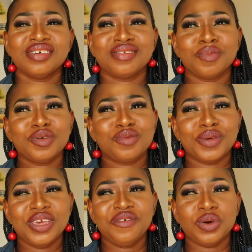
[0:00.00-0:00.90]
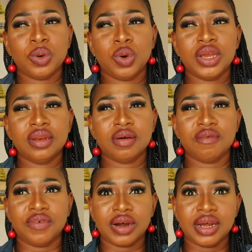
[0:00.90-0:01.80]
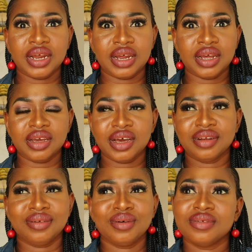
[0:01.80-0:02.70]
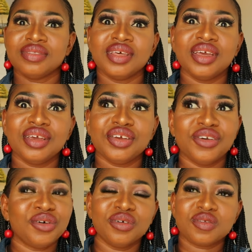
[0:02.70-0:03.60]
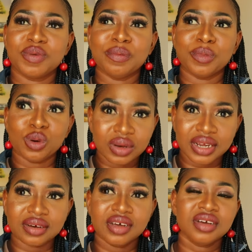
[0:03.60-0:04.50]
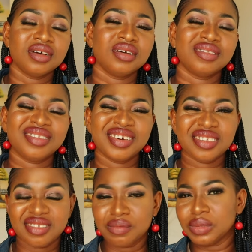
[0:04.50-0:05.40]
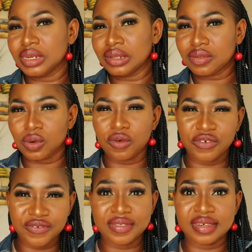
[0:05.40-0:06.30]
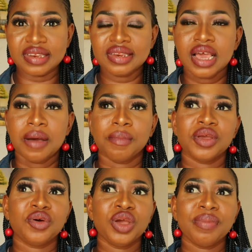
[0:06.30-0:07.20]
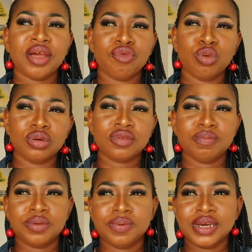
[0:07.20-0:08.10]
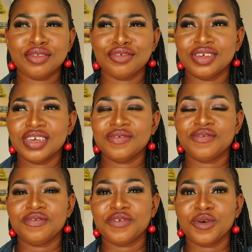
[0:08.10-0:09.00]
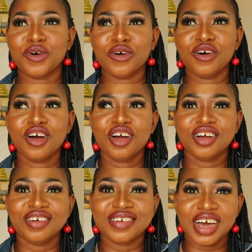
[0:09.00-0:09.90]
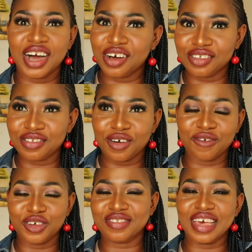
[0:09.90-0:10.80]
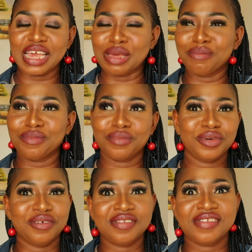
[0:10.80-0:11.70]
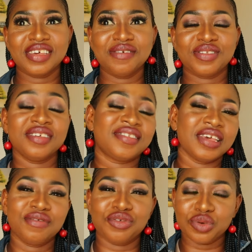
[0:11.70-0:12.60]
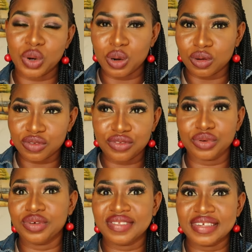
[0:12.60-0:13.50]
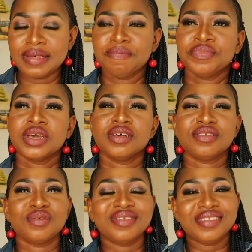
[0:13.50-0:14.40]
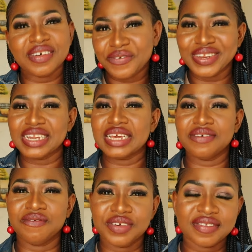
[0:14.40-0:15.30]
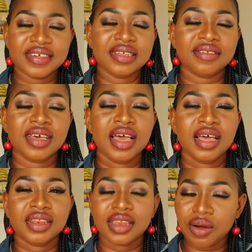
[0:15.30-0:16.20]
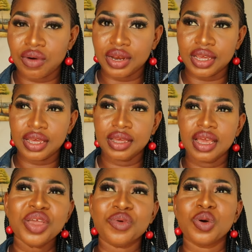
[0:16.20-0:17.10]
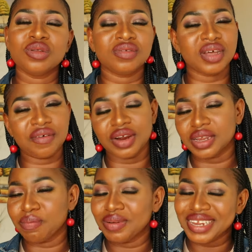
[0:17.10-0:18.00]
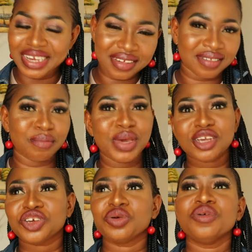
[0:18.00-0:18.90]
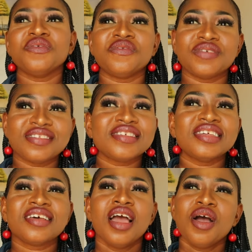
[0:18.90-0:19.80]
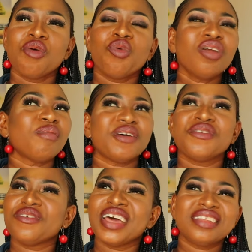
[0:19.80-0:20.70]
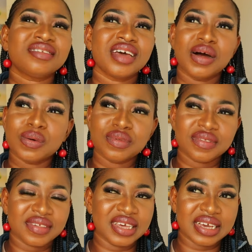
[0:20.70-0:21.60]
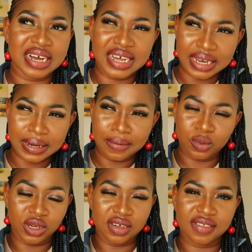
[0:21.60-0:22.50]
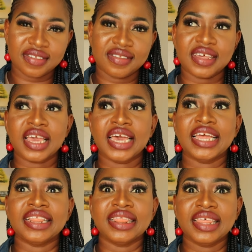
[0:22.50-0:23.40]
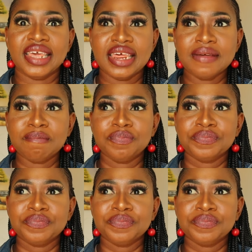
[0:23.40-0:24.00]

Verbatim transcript: supposed to be, if you're going via here, I don't think you're going to spend more than 30 minutes or 15, but you're going by road. Prepare to give 4 good hours of your time, but it saves you cost. So you see, so definitely visit Takoradi. When you go to Takoradi, please make sure you visit one of my favorite towns in Ghana, which is Sekondi.